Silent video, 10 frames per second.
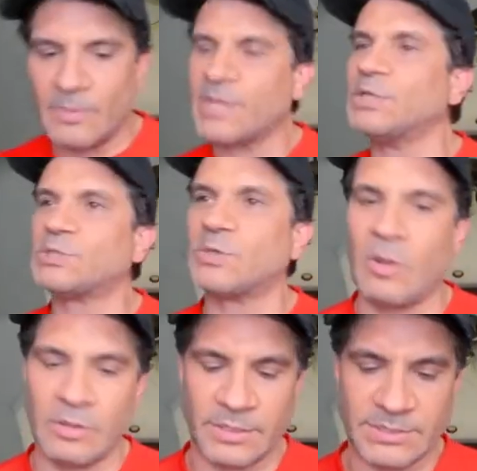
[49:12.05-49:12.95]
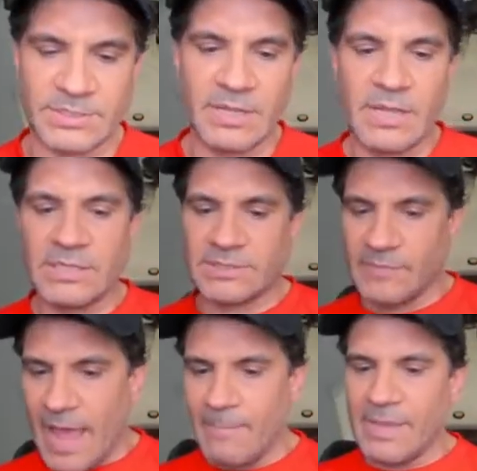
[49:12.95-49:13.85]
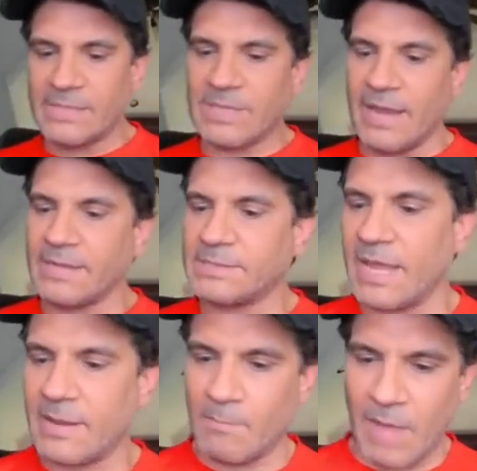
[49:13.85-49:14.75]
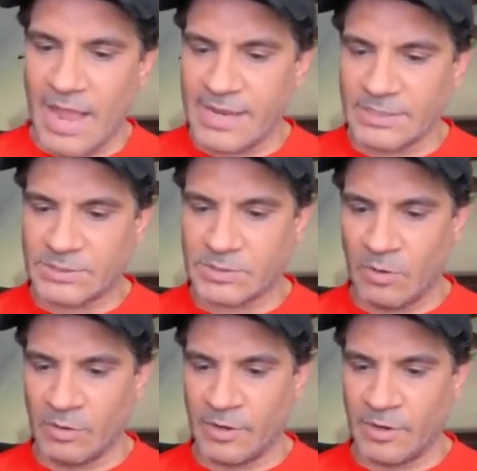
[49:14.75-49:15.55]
the controllers. So that means I can take my controller.